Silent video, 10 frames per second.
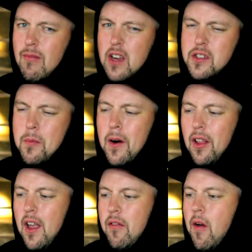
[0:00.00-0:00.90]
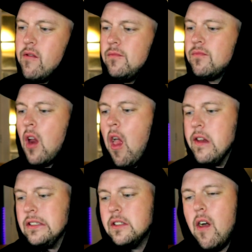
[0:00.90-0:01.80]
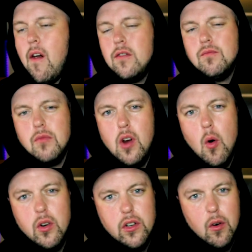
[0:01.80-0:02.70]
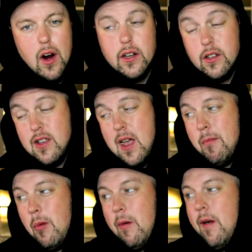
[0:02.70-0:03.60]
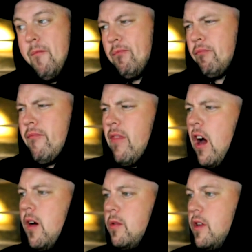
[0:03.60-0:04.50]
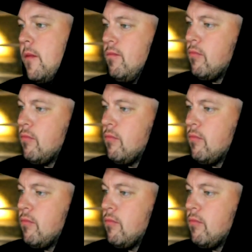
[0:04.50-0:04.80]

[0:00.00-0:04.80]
That's just part of life. No direct example, but 100%.